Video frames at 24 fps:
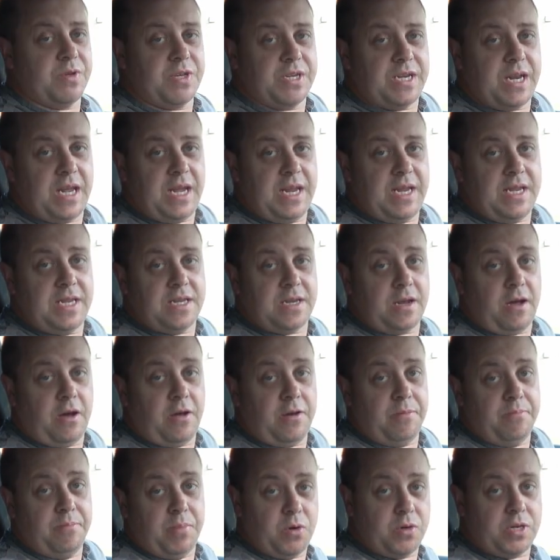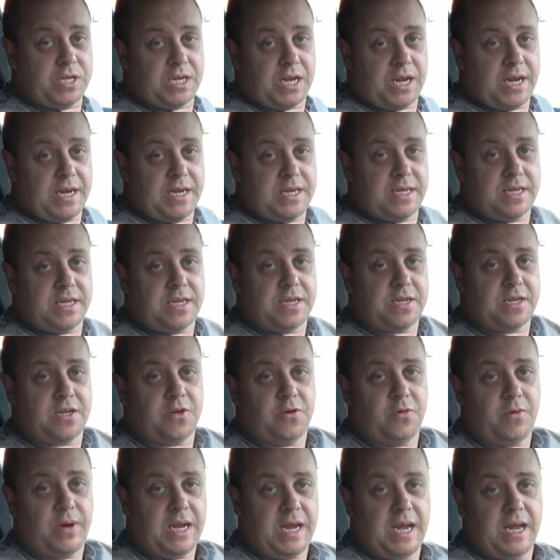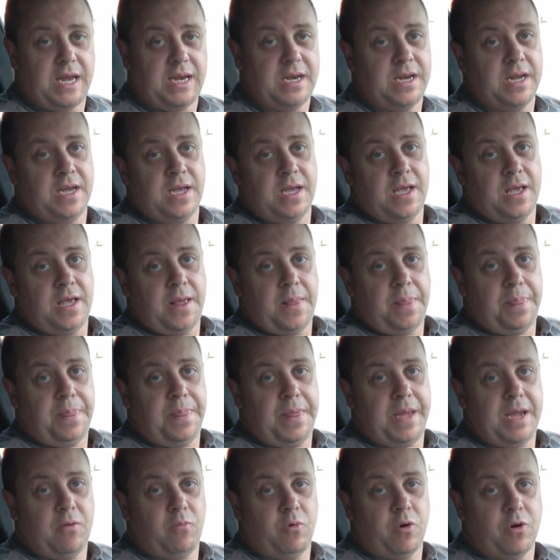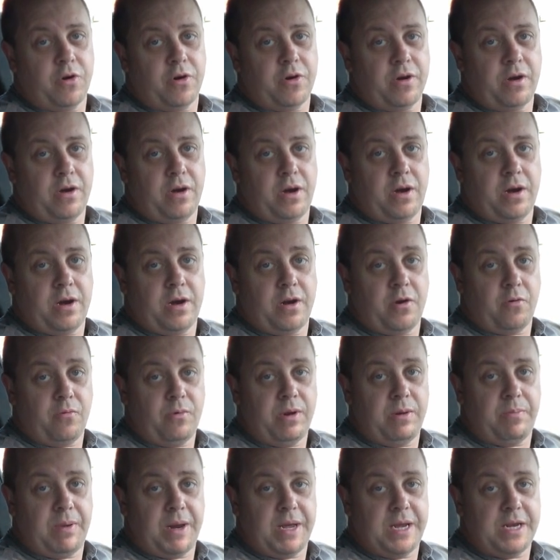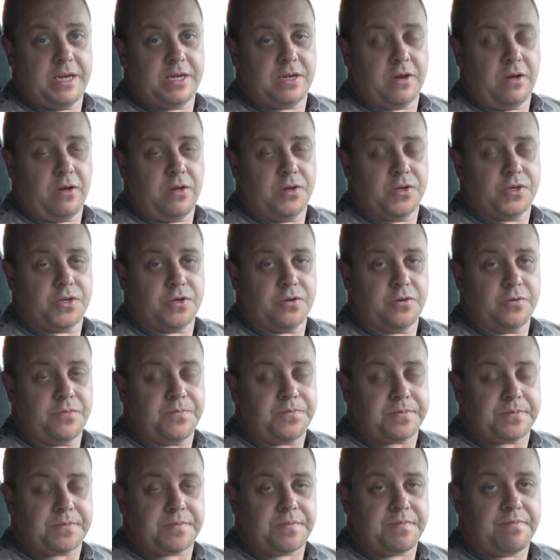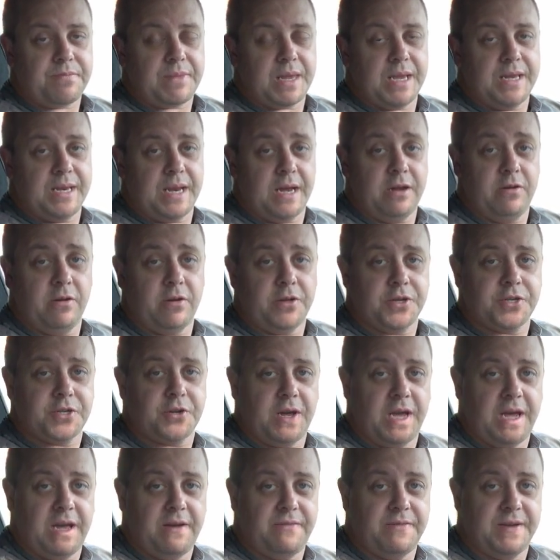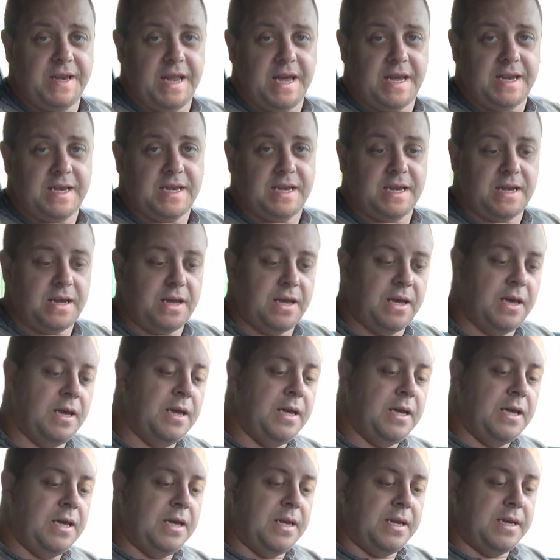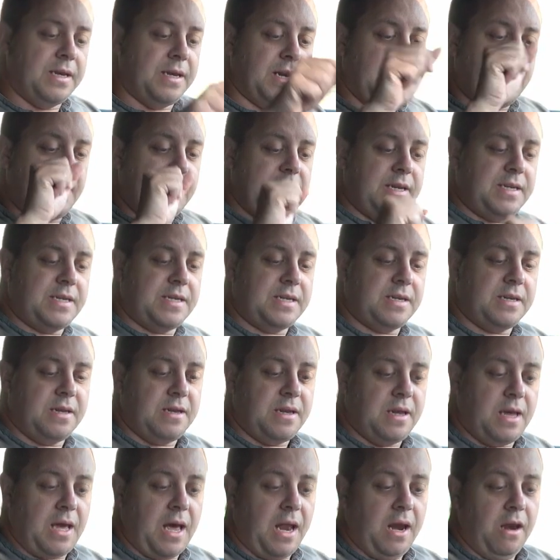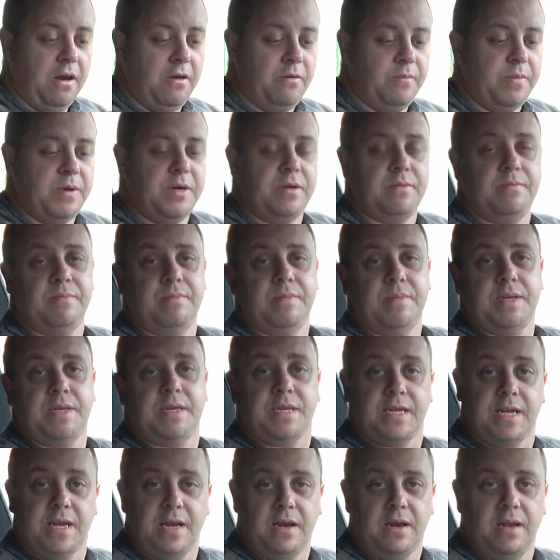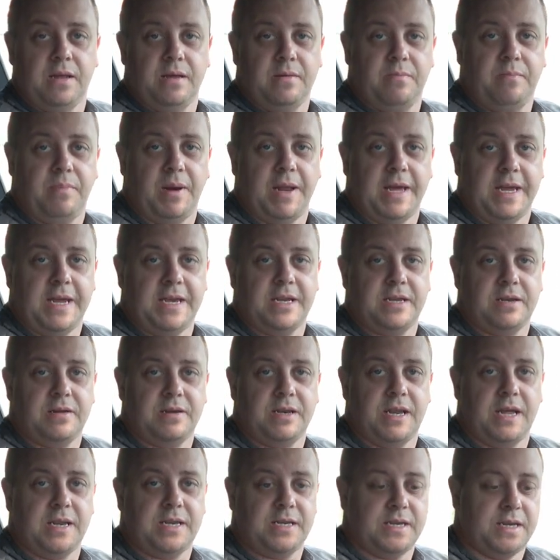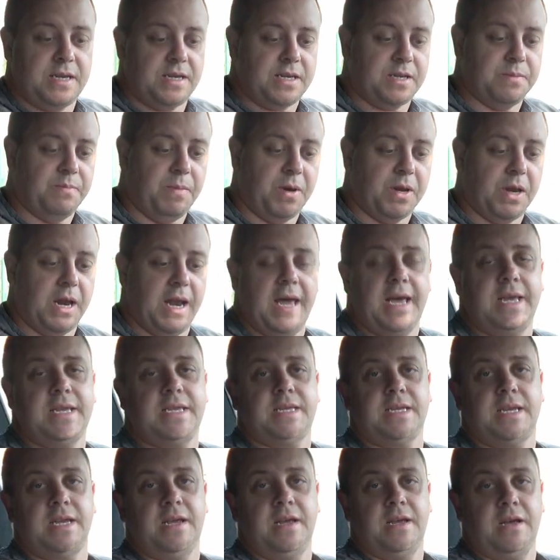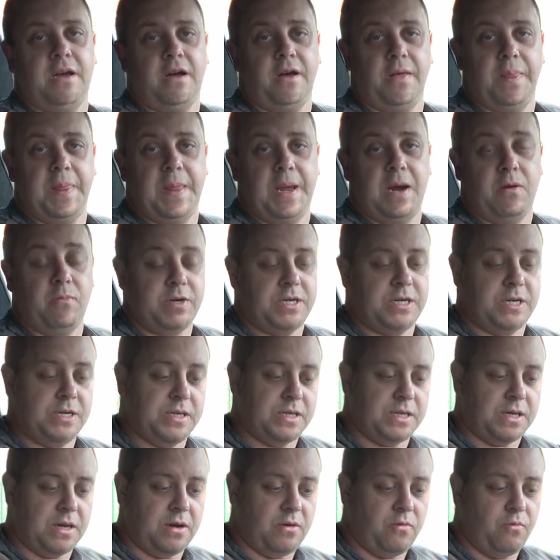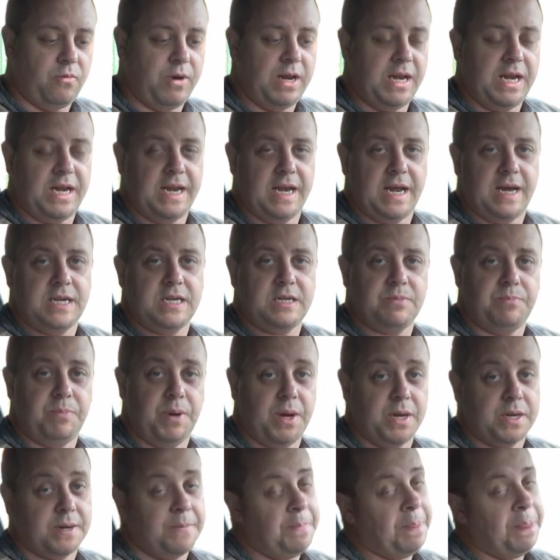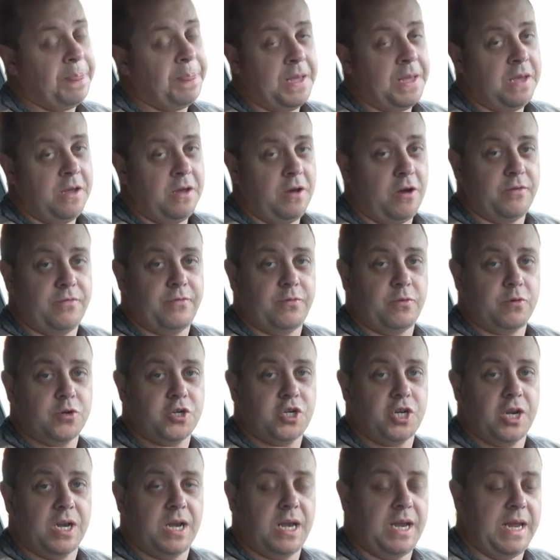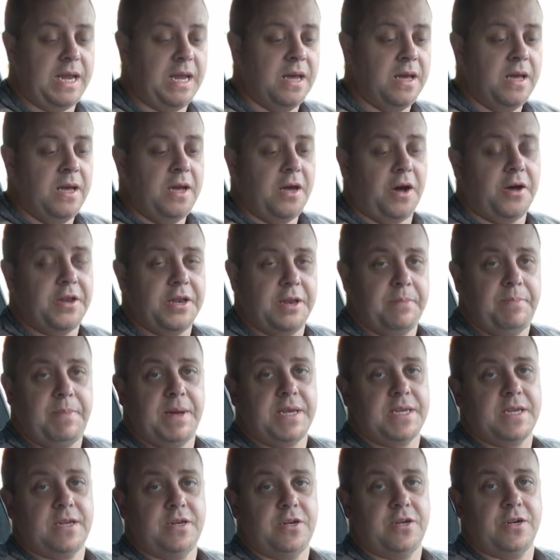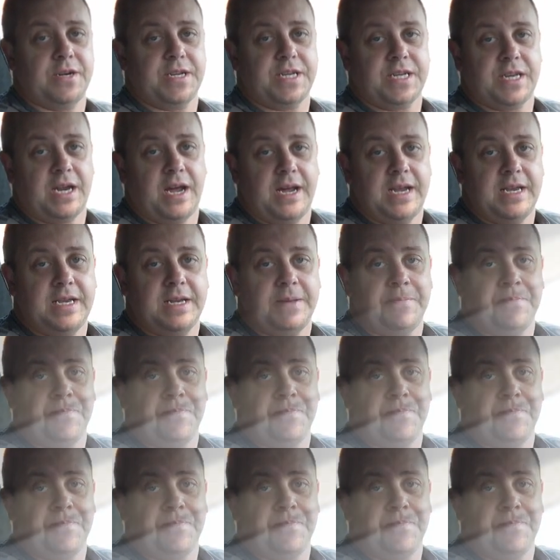stains on both sides, so again they were replaced also. Now you also have that nice aluminum sill plate that says Model S on there, which is really nice, but unfortunately on the passenger side